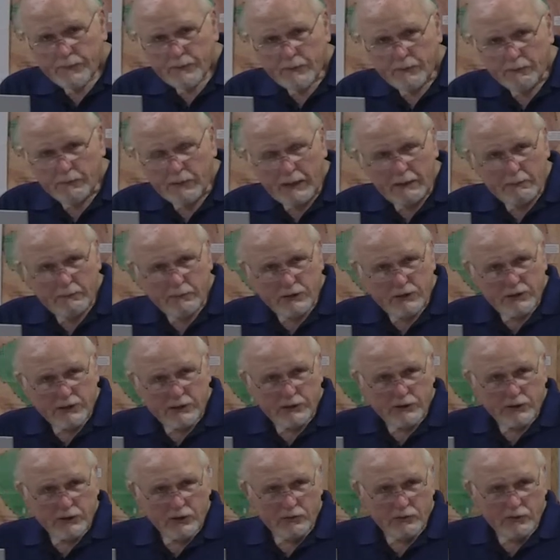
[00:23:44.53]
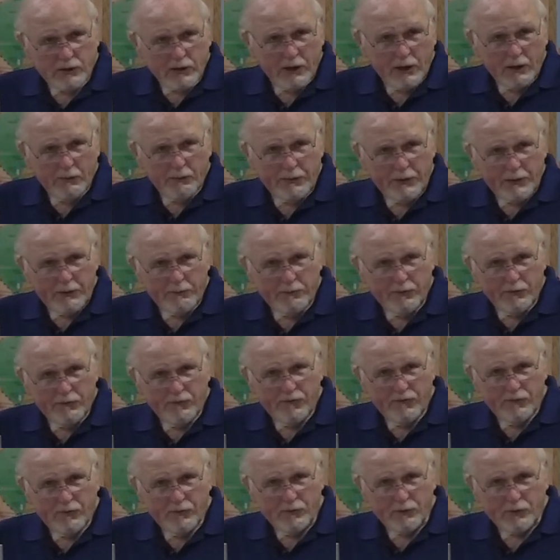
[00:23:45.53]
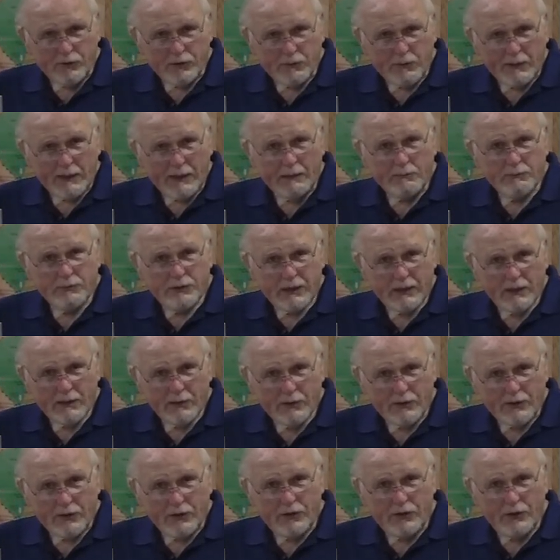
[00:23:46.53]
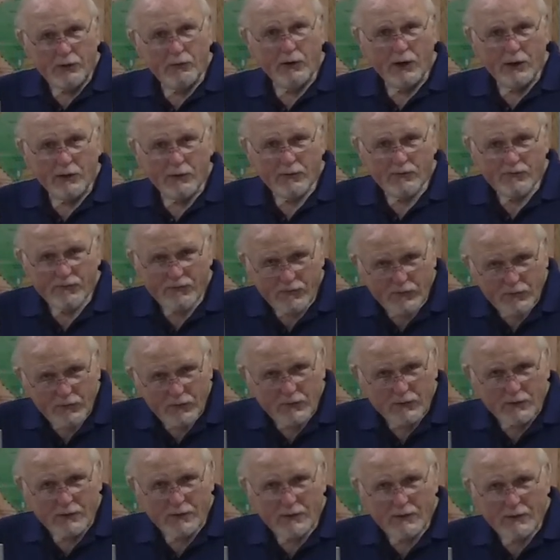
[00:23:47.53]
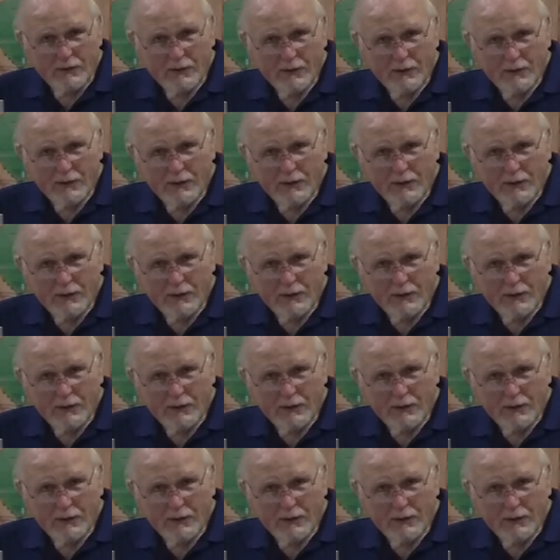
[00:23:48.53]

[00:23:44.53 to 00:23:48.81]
The Bible says don't call people fools, but I'm telling you, you are a fool.